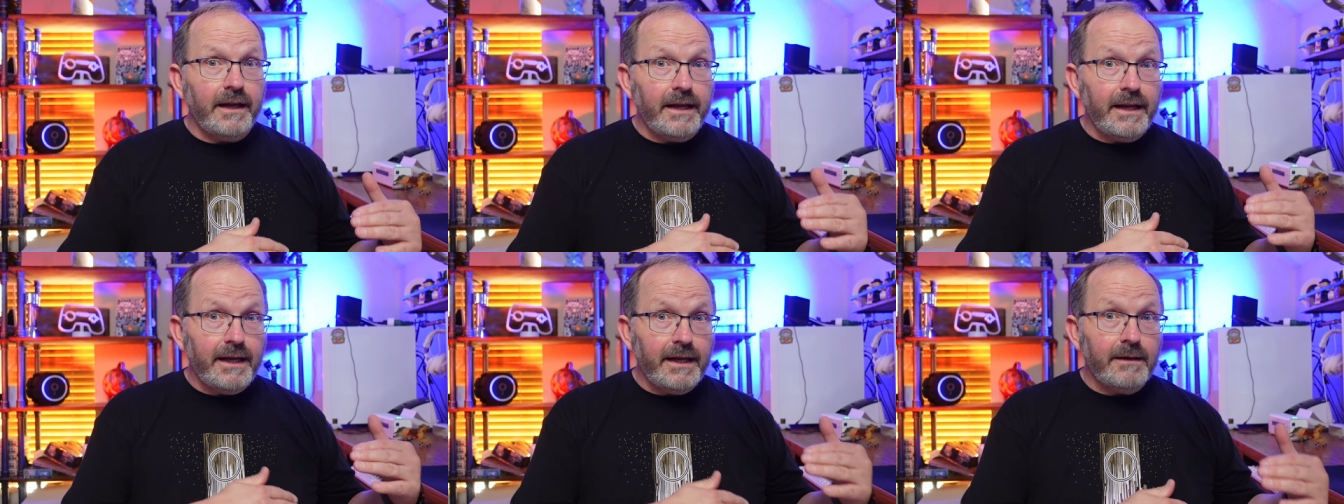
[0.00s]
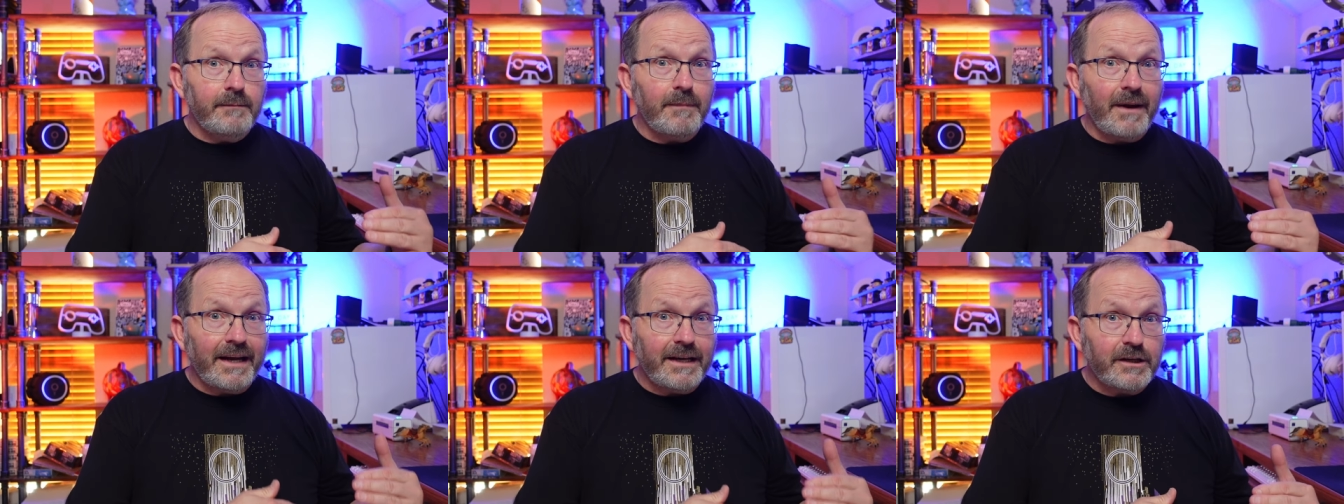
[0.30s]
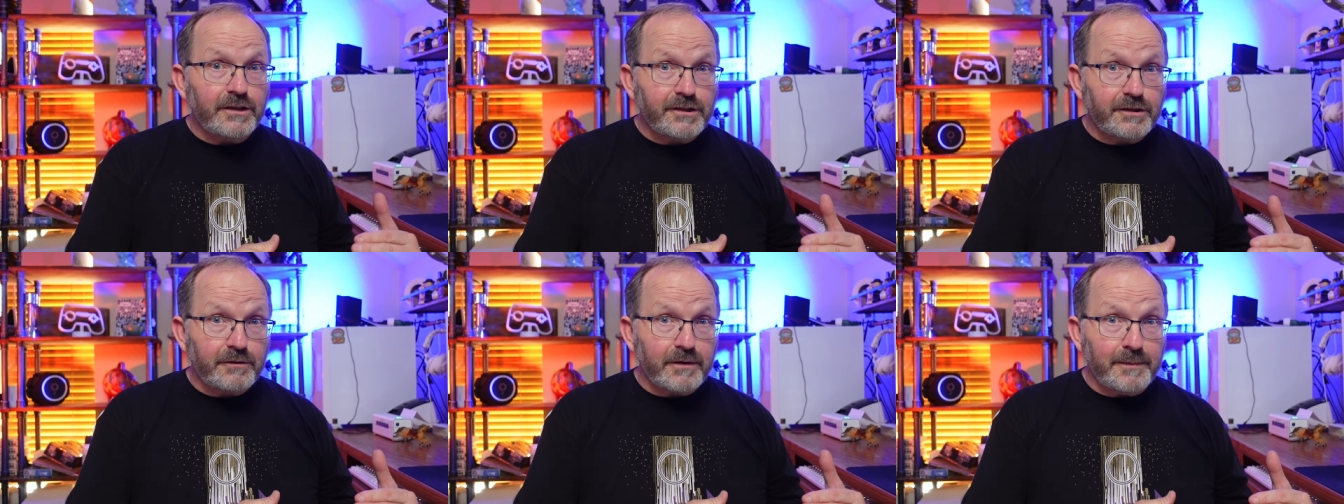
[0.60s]
in my
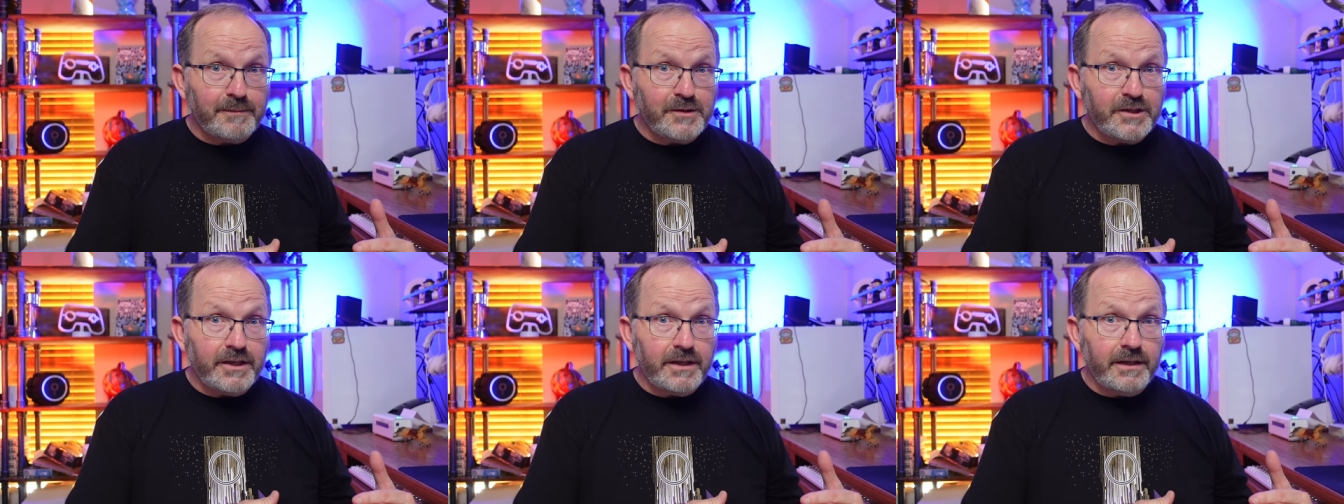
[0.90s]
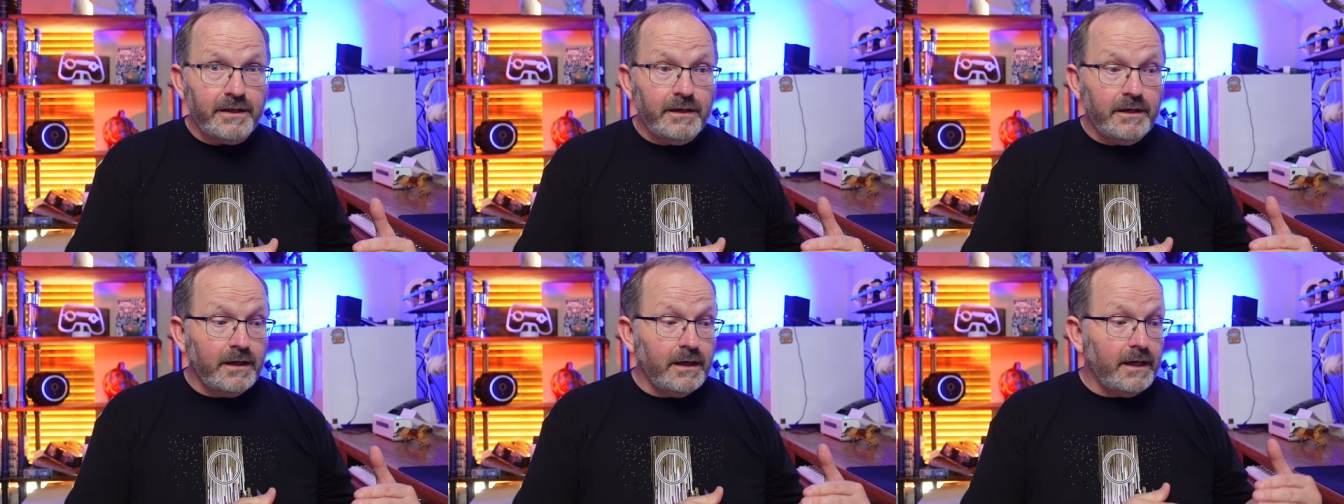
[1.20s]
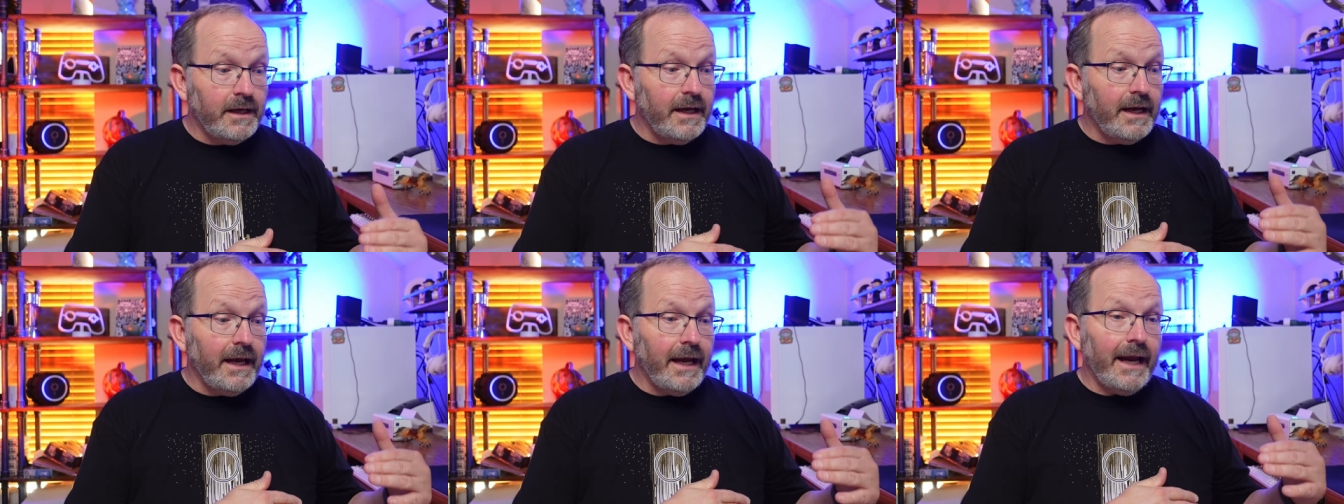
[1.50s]
description
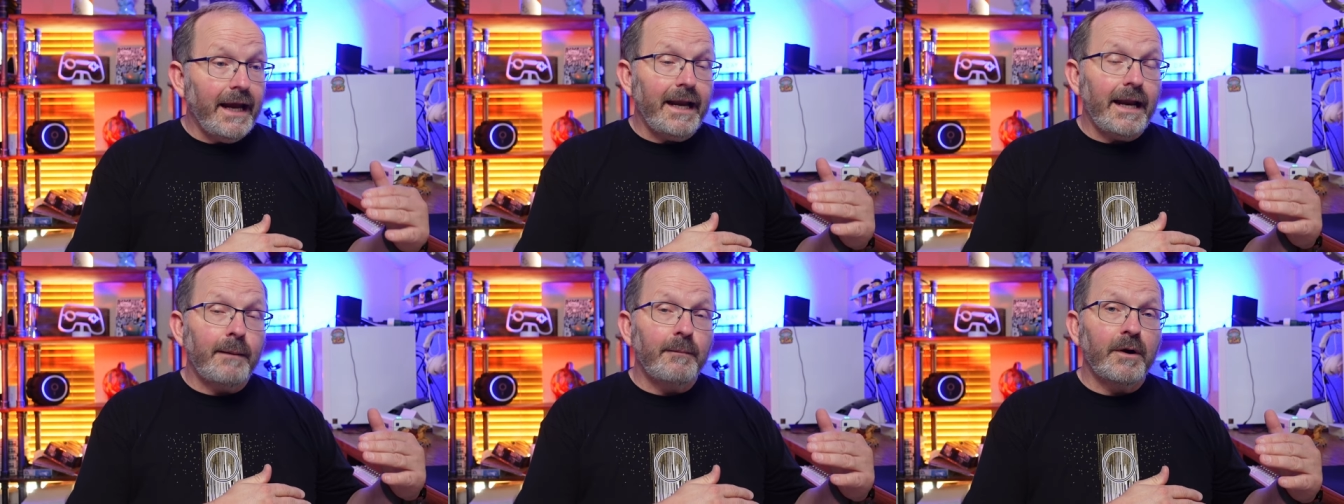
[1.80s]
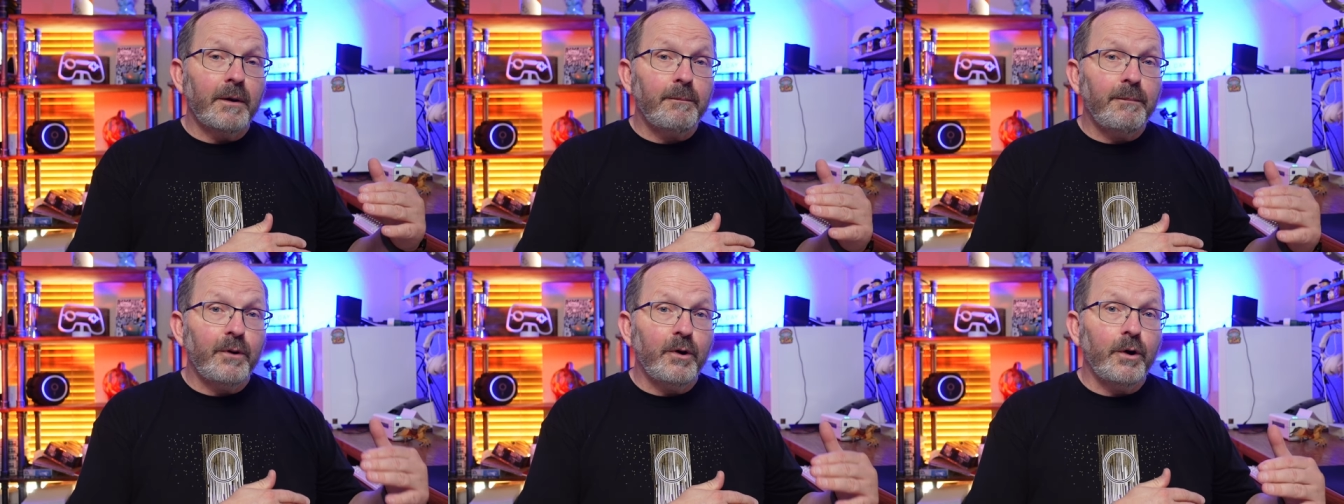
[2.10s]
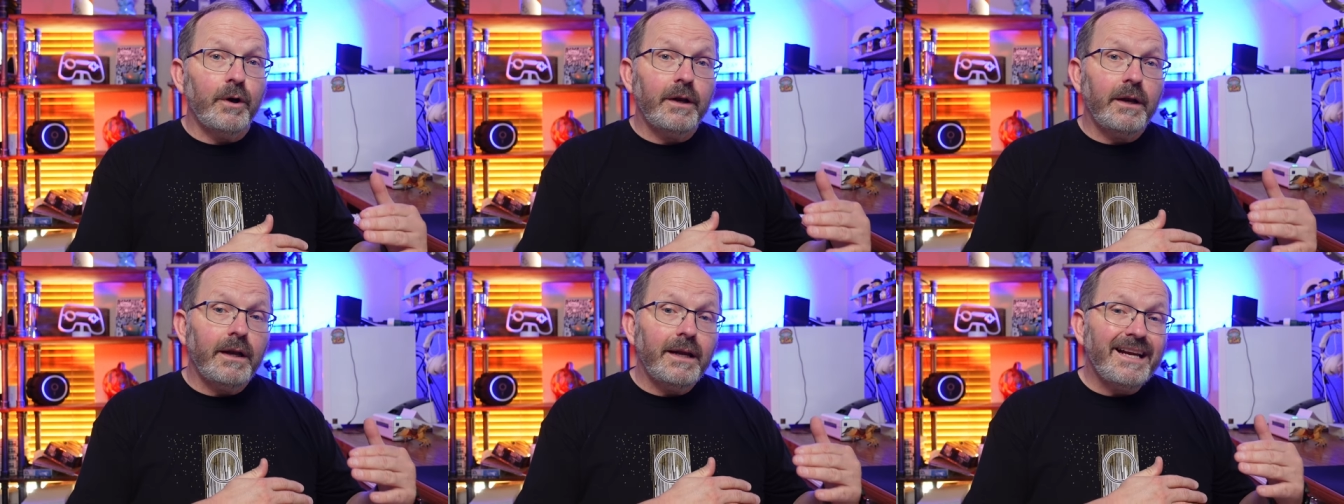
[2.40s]
and I'm going to
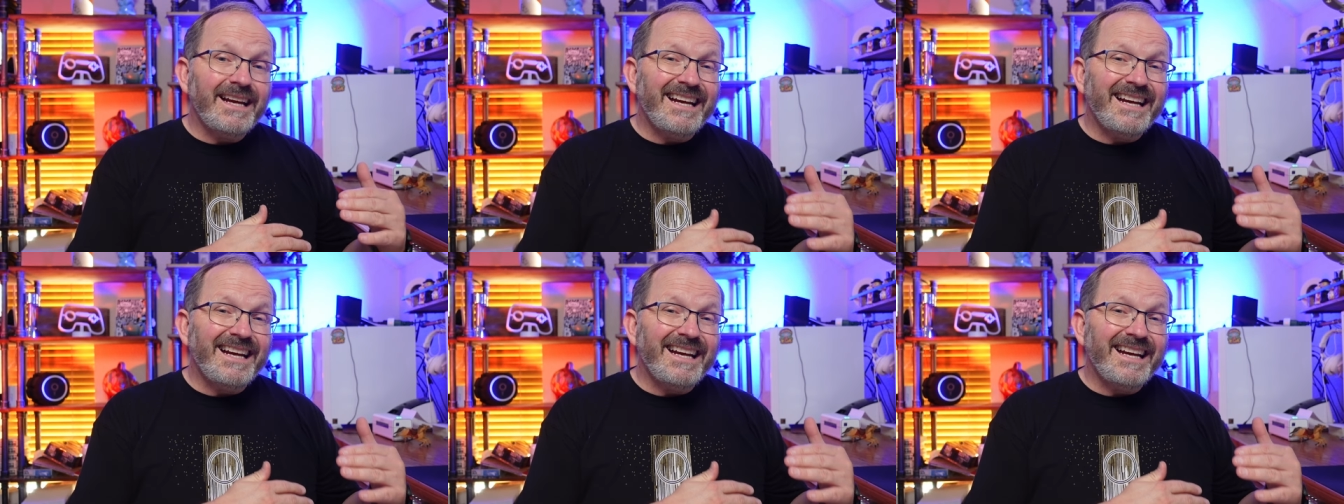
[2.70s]
put